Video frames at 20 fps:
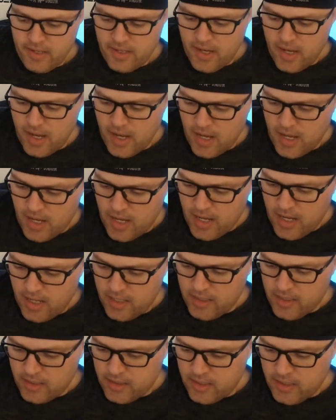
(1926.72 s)

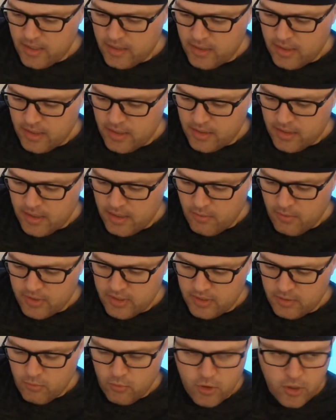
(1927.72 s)

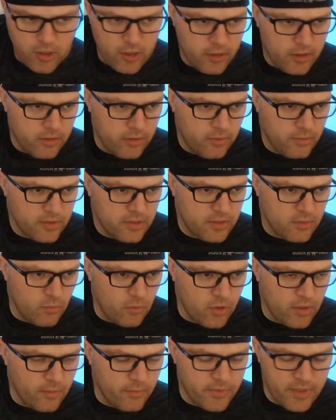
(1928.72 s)
What's the word? What's the
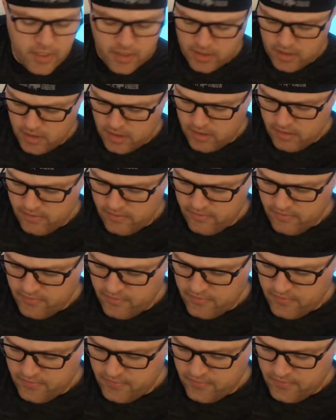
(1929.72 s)
word I'm thinking
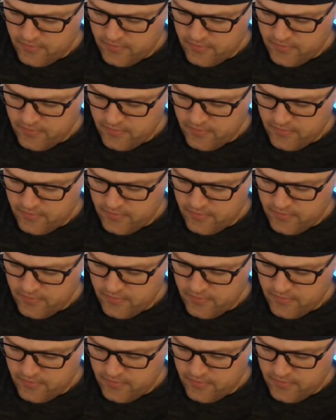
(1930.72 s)
of?